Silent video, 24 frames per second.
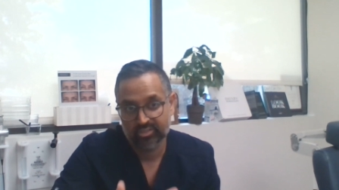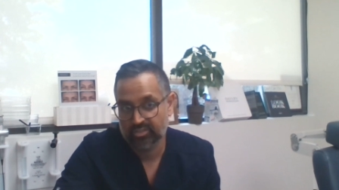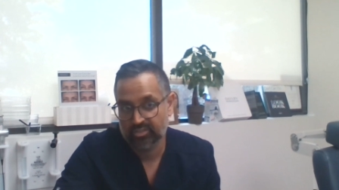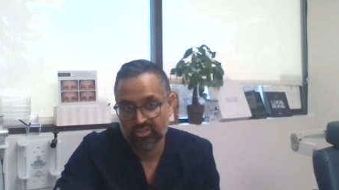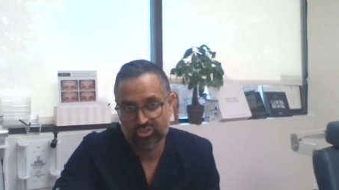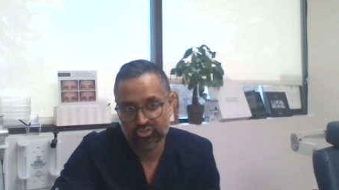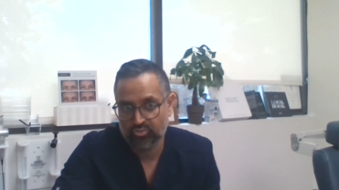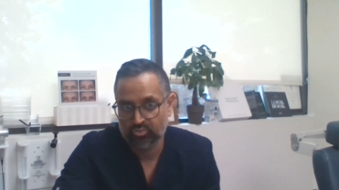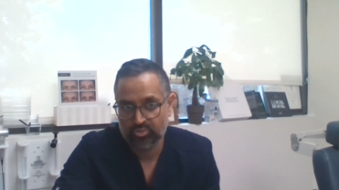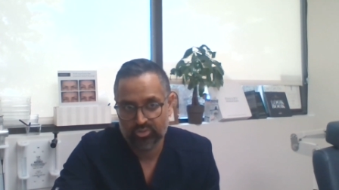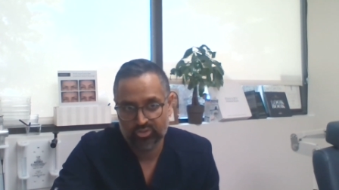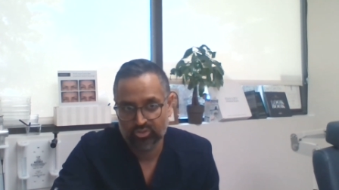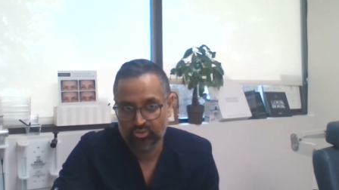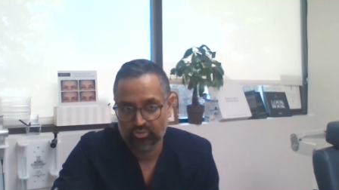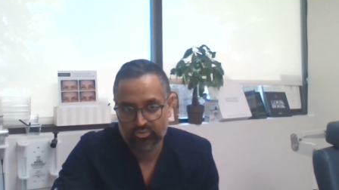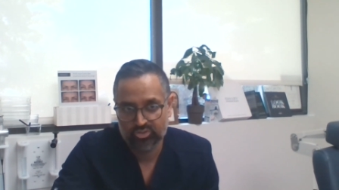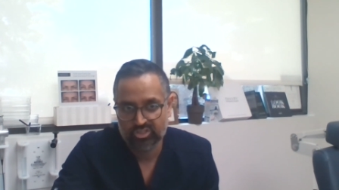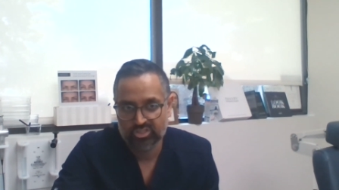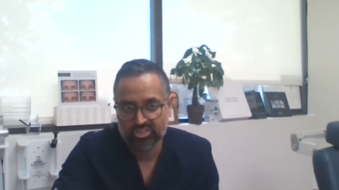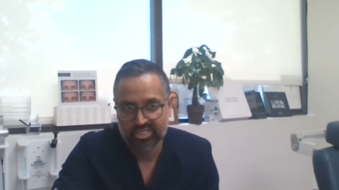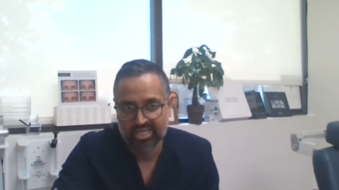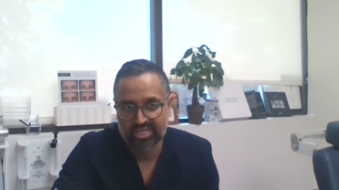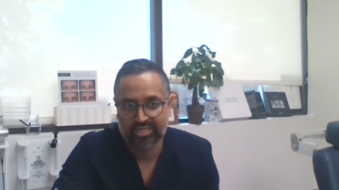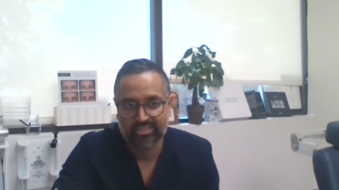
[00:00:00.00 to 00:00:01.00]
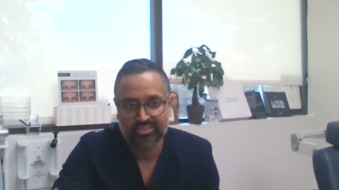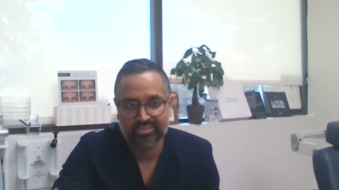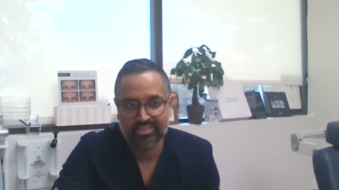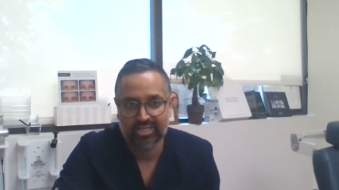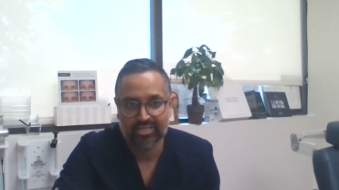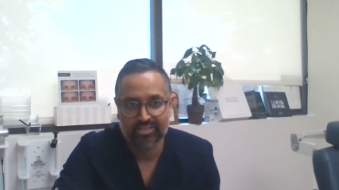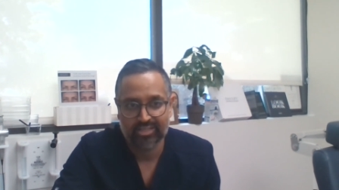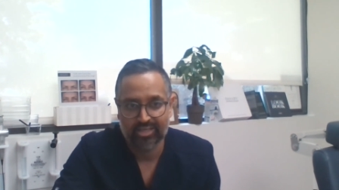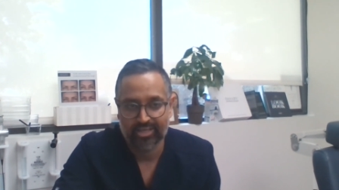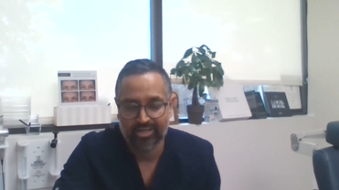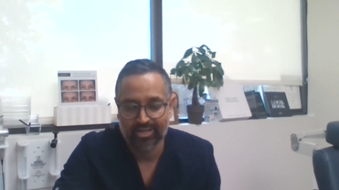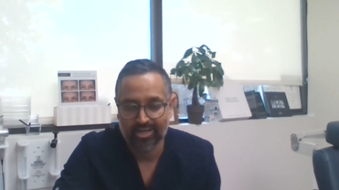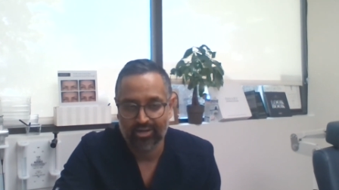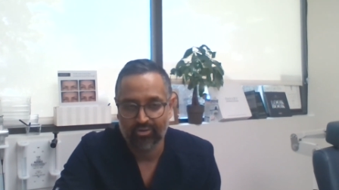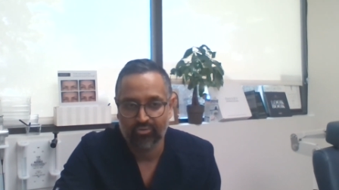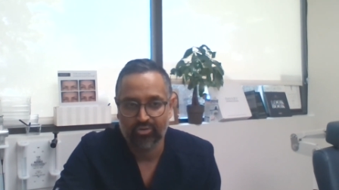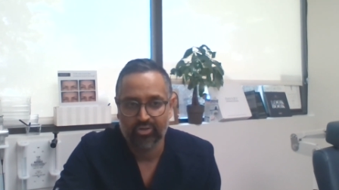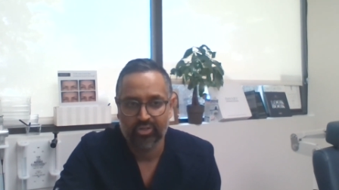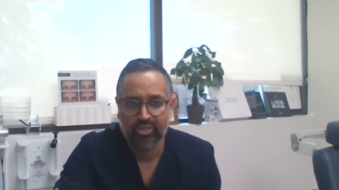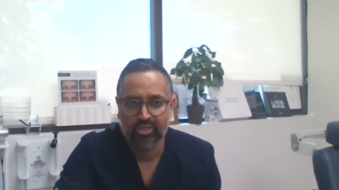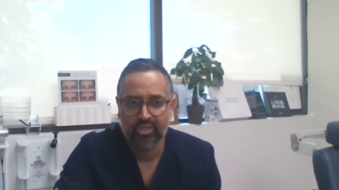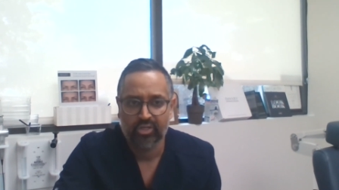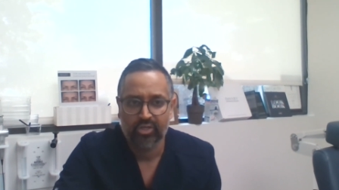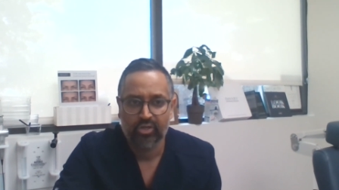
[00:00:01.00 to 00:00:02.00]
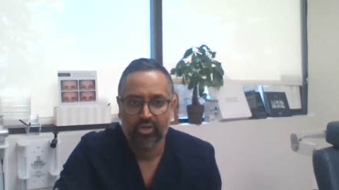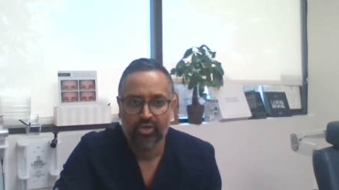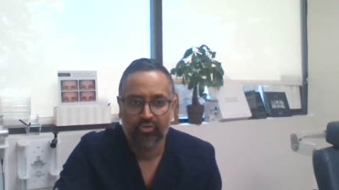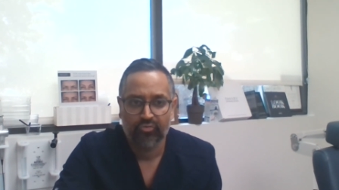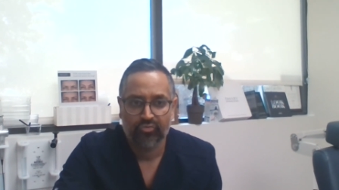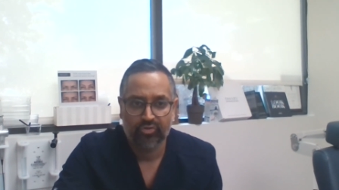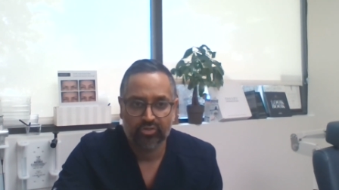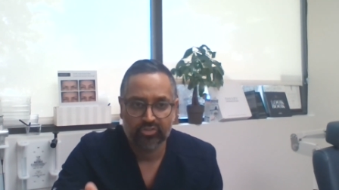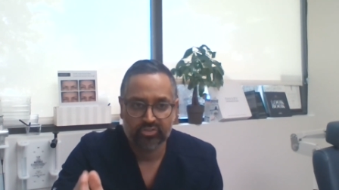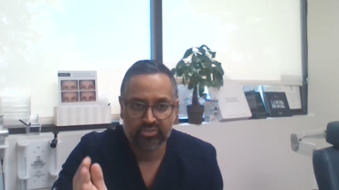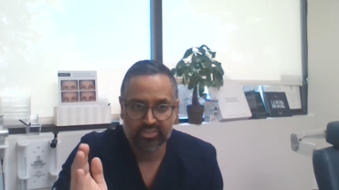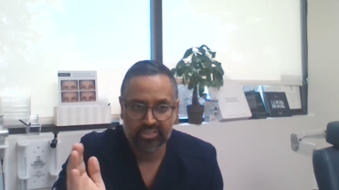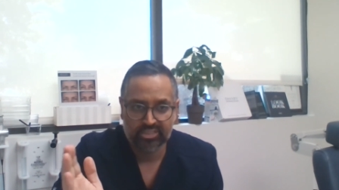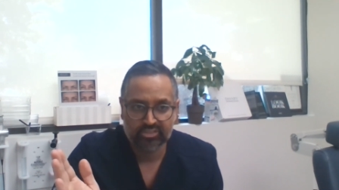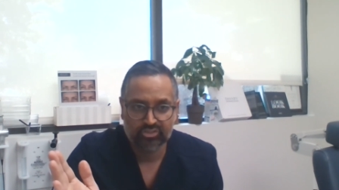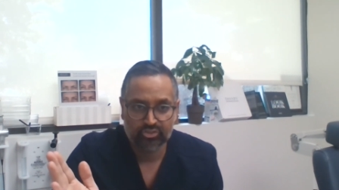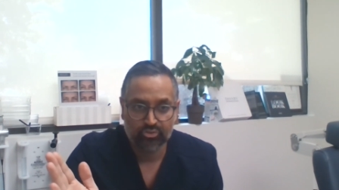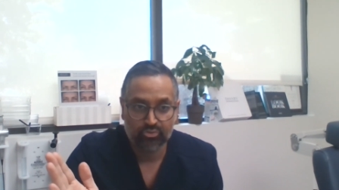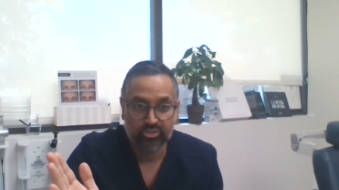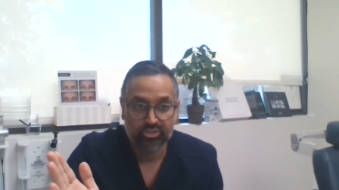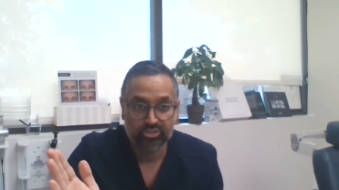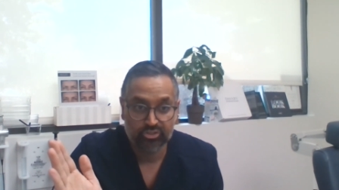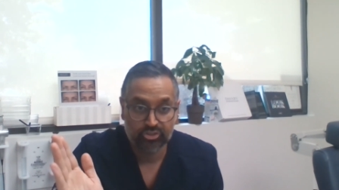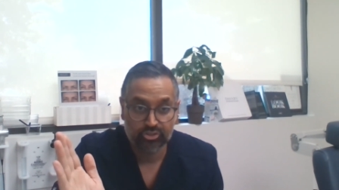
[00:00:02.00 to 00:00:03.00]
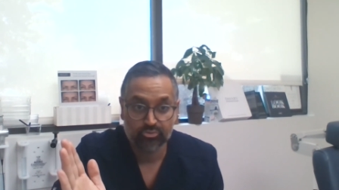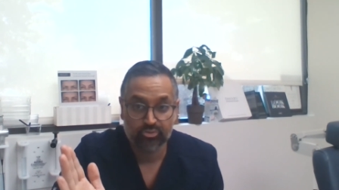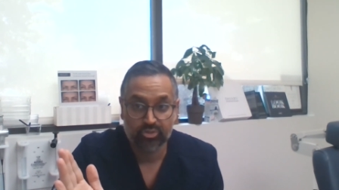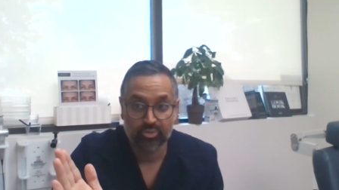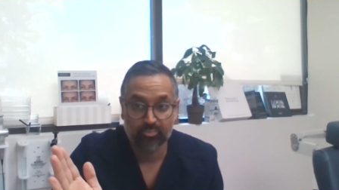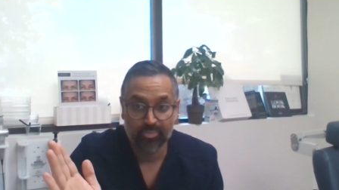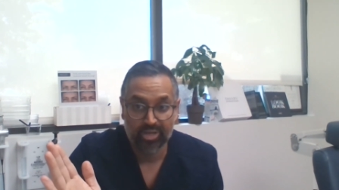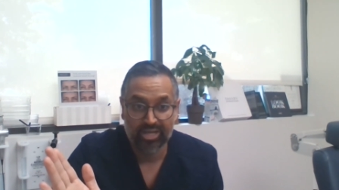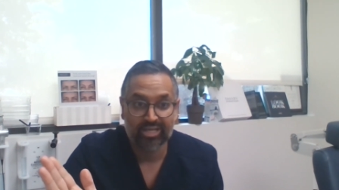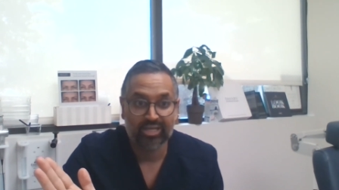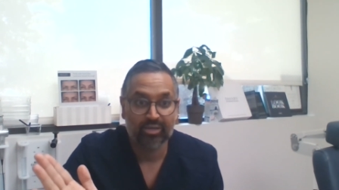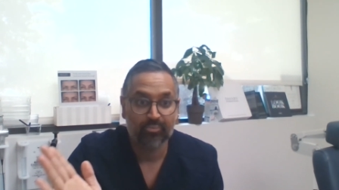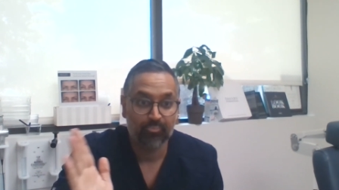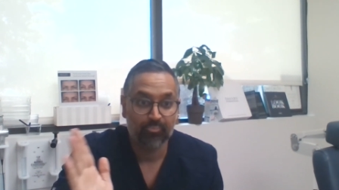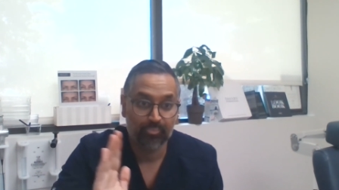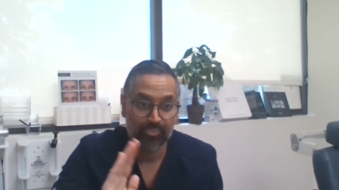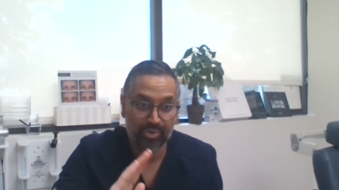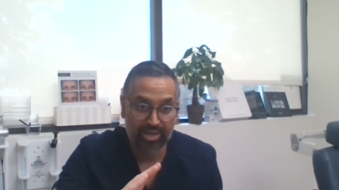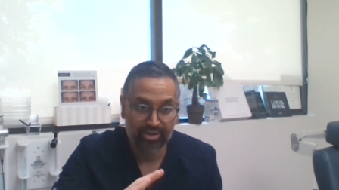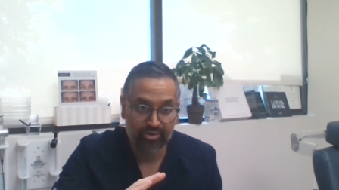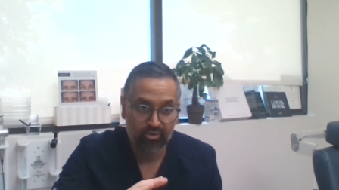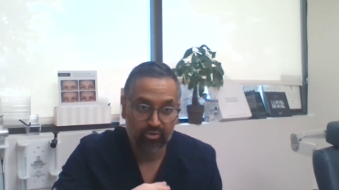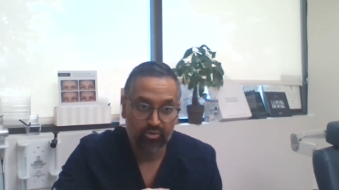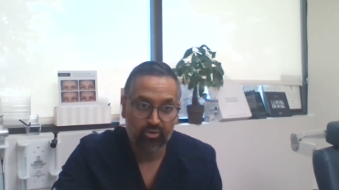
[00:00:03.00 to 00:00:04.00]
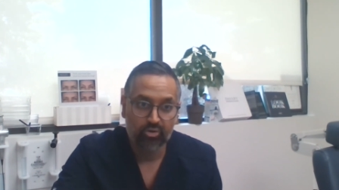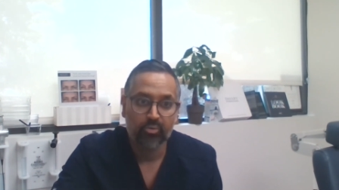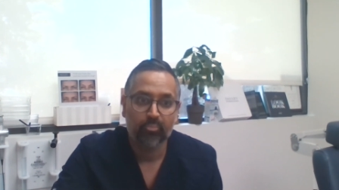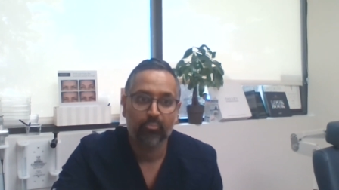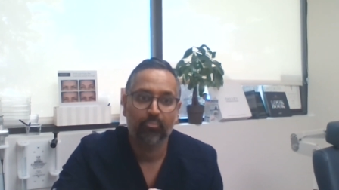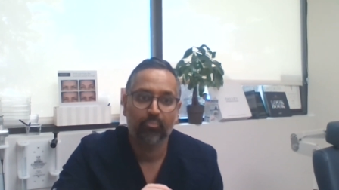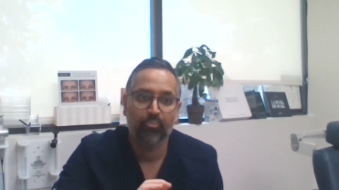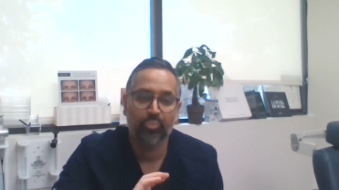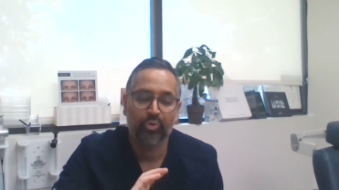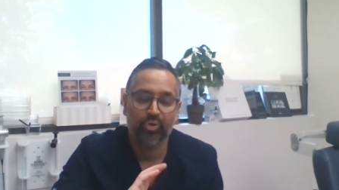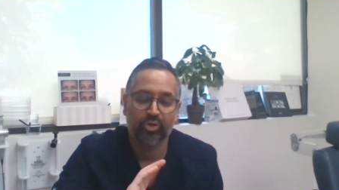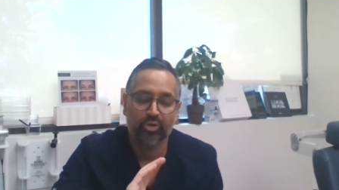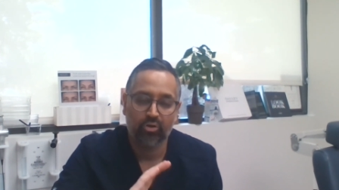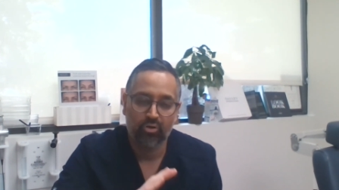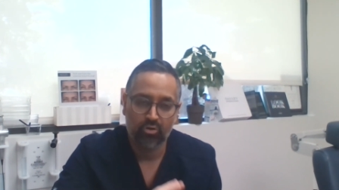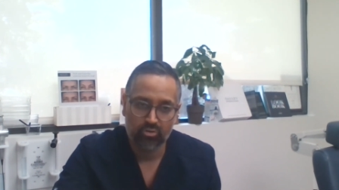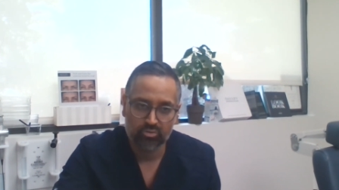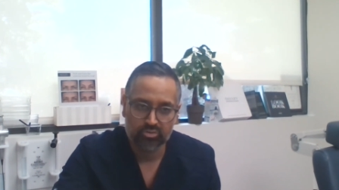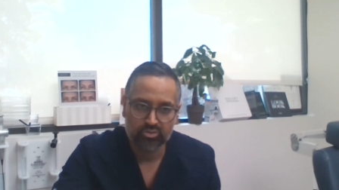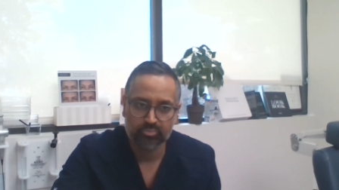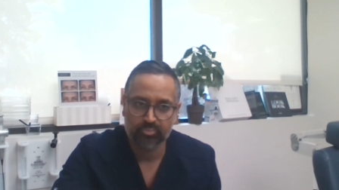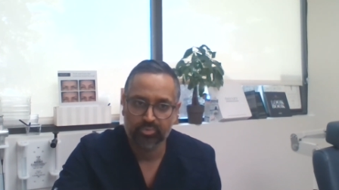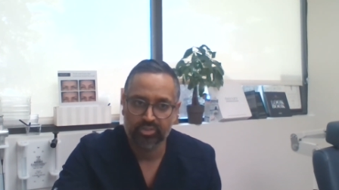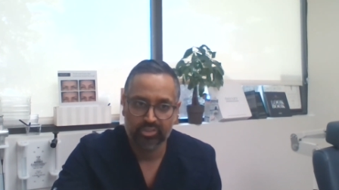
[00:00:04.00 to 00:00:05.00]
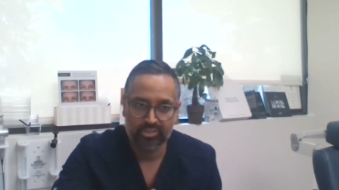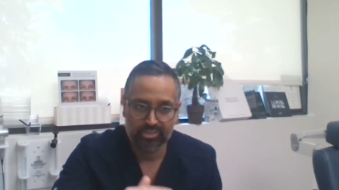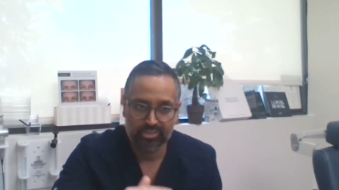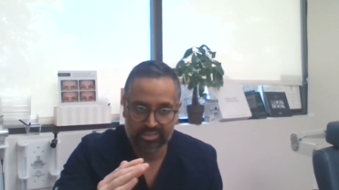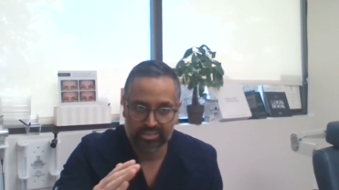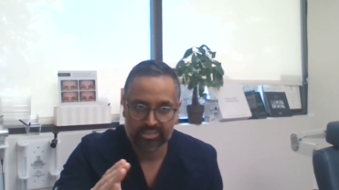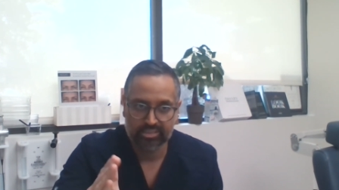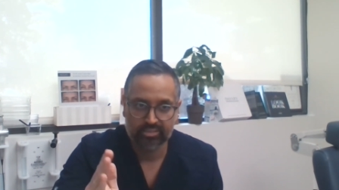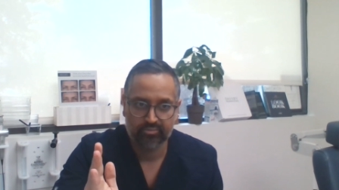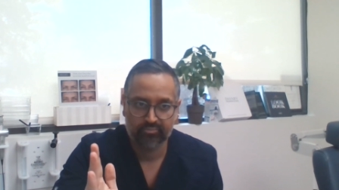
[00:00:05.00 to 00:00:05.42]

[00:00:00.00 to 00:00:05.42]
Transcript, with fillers: because you, you just can't take that out. There's things you can do to make it better, but ultimately,